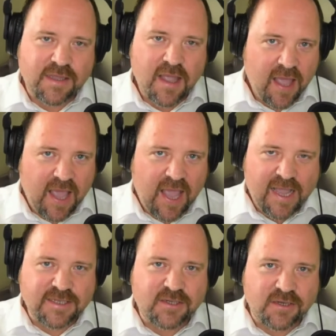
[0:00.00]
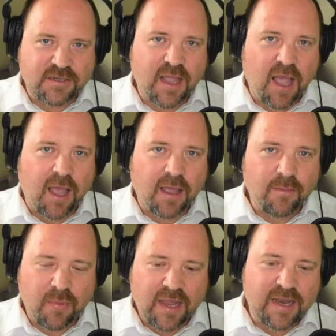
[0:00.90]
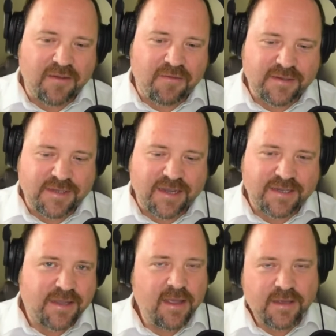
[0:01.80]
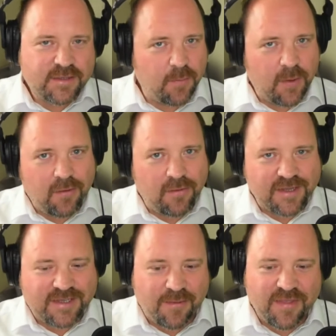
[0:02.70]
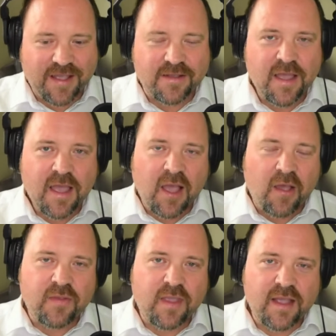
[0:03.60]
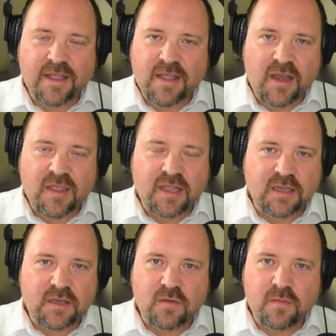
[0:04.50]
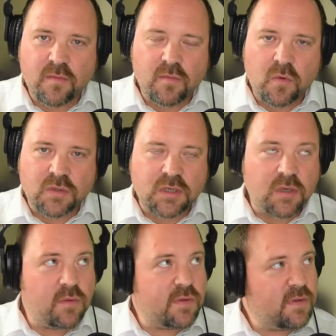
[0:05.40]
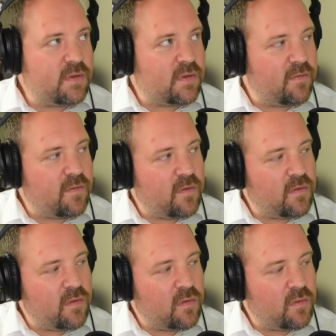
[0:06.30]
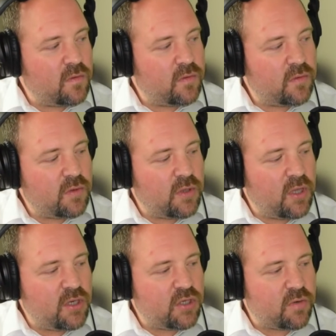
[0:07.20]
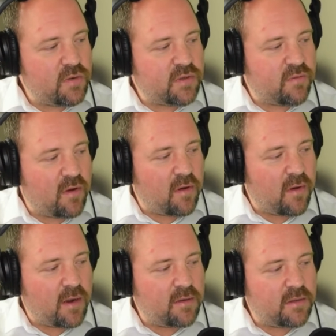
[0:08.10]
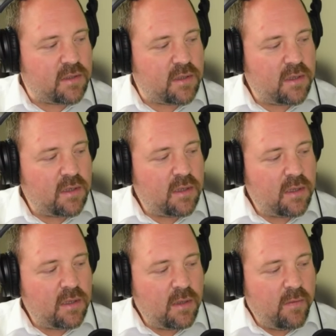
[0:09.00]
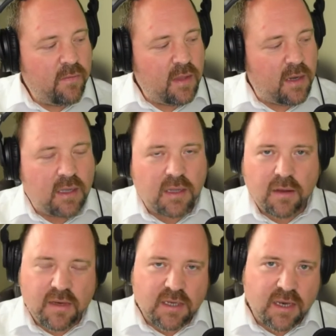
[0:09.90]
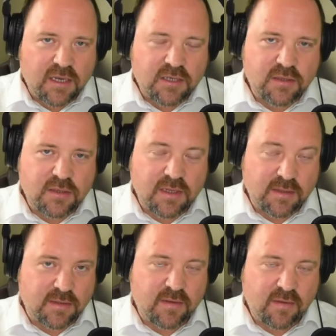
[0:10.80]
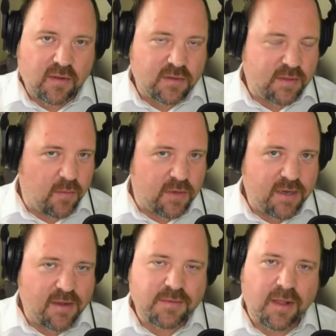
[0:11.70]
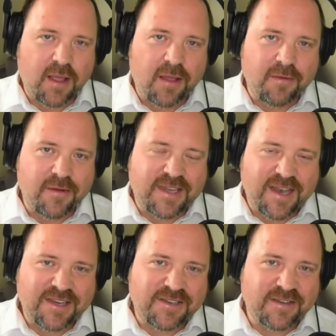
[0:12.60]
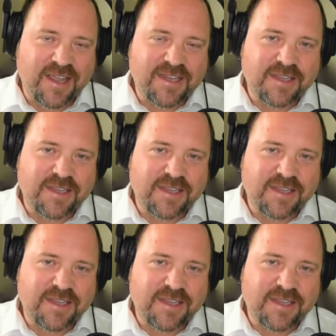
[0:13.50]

It is just that, but in a different sector. So we call it something else. Is it anything to do with sort of your insurance role around? Are there international data? Because I want to know as well. Are there international data